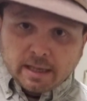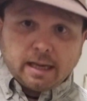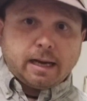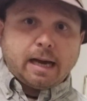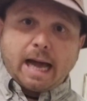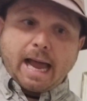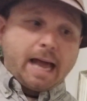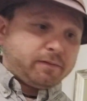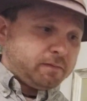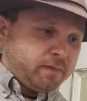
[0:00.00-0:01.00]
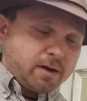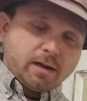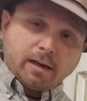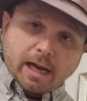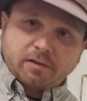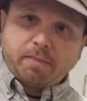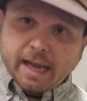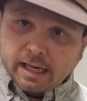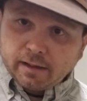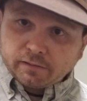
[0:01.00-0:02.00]
I have some very nice
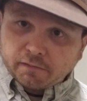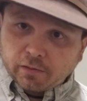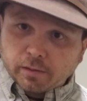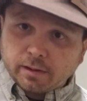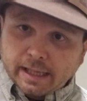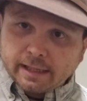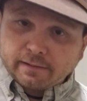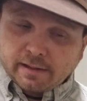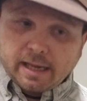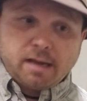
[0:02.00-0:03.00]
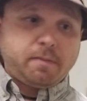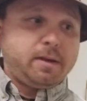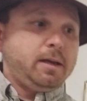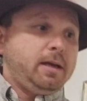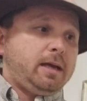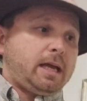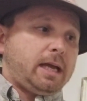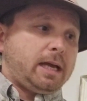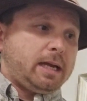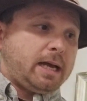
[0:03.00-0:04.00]
paintings of Florida landscape,
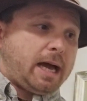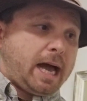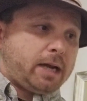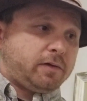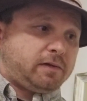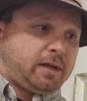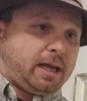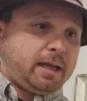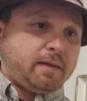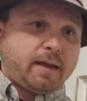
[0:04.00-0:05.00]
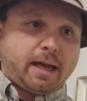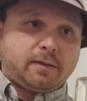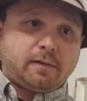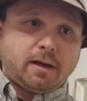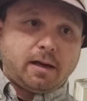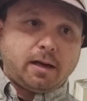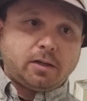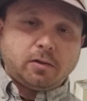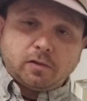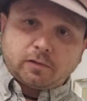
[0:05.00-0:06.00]
and I understand that
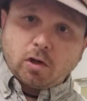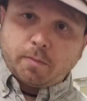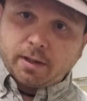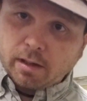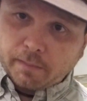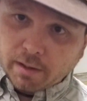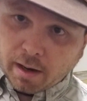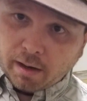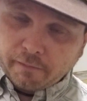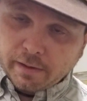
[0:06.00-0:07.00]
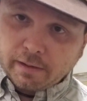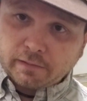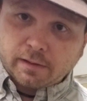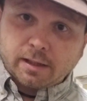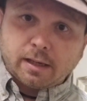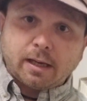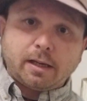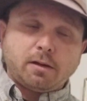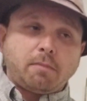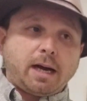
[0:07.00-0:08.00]
you just opened up your office, and
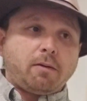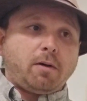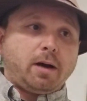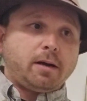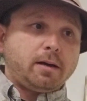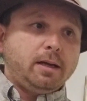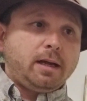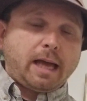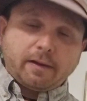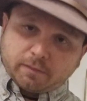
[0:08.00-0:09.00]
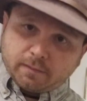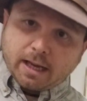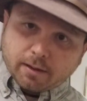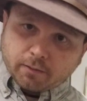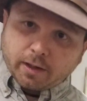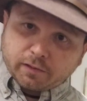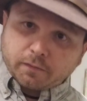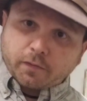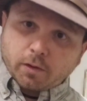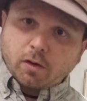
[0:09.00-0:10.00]
you might want to have some decoration
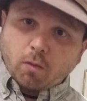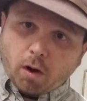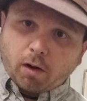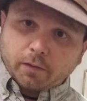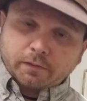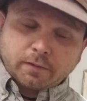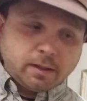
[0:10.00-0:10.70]
for your walls.